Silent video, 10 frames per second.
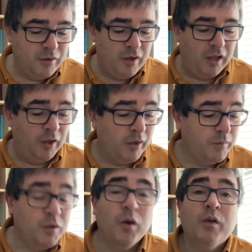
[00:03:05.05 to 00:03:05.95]
A lot of
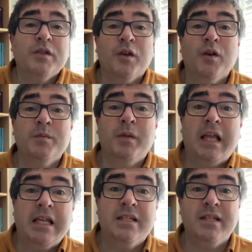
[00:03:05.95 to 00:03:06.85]
John's gospel
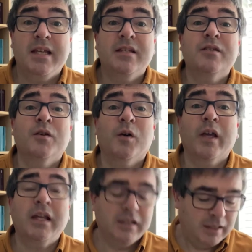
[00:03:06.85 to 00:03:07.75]
is Jesus
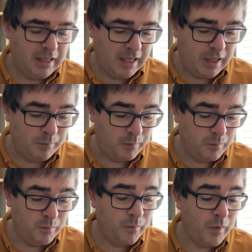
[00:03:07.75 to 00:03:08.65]
talking.
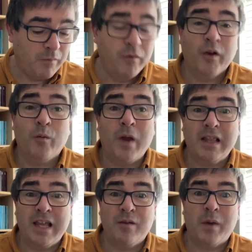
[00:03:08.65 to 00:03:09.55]
If you've got a red
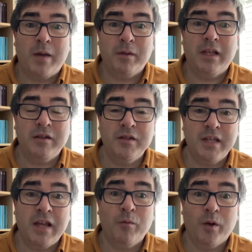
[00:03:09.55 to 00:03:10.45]
letter Bible, then you
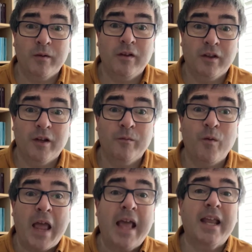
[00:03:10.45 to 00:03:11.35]
see a lot of
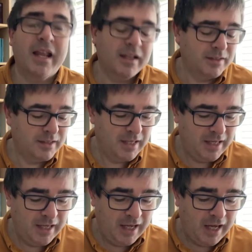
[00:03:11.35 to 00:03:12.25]
red in it.
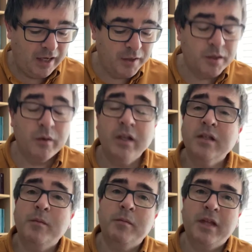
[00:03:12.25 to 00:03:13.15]
And it's great to
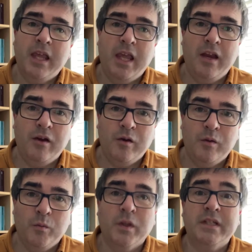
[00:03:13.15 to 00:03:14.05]
be able to hear
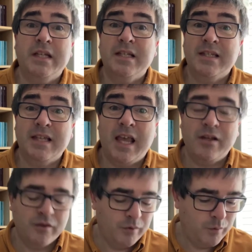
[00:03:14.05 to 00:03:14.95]
what Jesus said
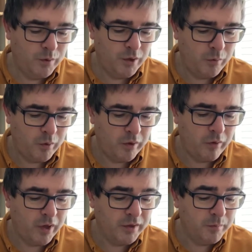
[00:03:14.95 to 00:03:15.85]
to those who were
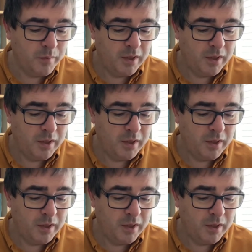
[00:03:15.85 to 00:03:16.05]
around him.